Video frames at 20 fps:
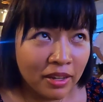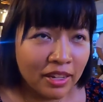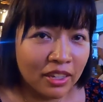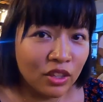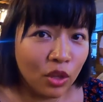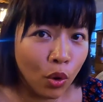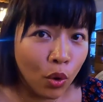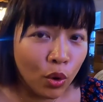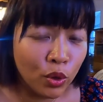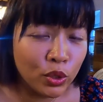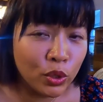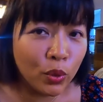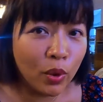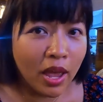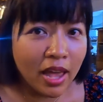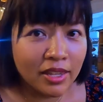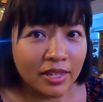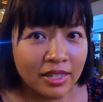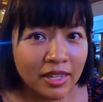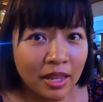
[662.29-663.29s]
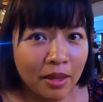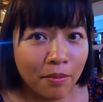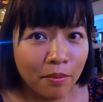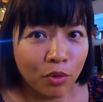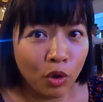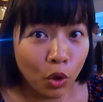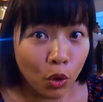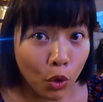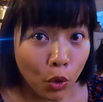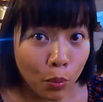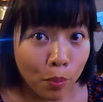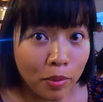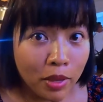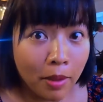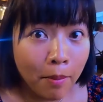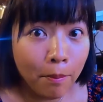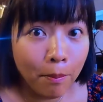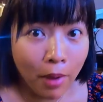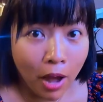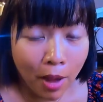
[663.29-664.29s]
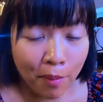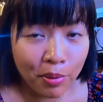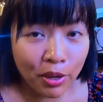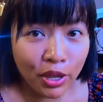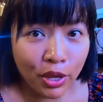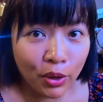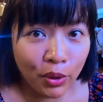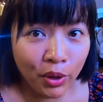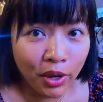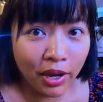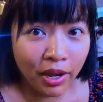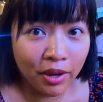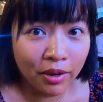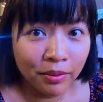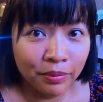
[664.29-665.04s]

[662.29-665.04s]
but it also has some Colombian barbecue here.